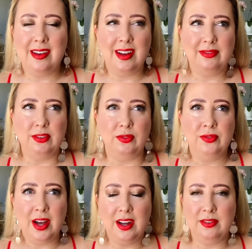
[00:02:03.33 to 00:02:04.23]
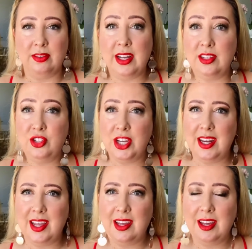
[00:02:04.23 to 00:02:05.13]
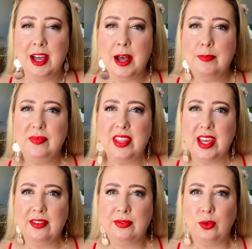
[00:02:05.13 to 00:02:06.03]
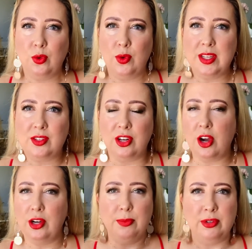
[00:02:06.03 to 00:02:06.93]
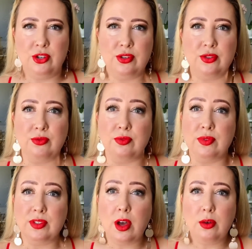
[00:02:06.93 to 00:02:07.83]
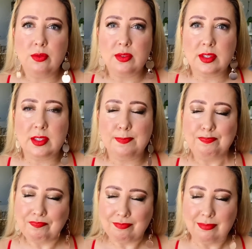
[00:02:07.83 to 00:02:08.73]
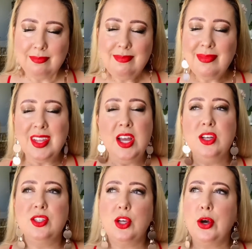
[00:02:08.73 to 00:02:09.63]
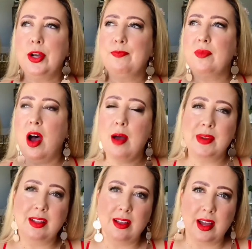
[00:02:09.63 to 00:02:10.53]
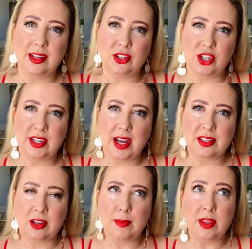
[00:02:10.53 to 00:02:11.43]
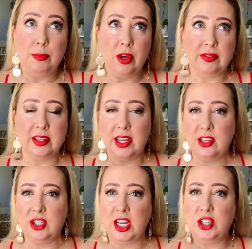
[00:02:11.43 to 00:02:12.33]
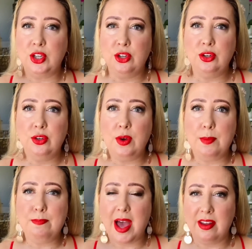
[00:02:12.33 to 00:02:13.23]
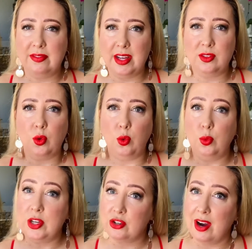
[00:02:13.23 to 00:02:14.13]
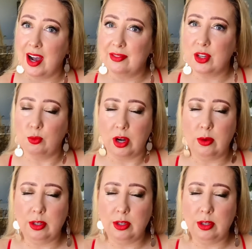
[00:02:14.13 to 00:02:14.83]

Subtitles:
I feel fun. I feel energetic. Therefore, it's going to only produce good results. So I'm in a light energy now. So I'm in the perfect energy to manifest or wishcraft what I want.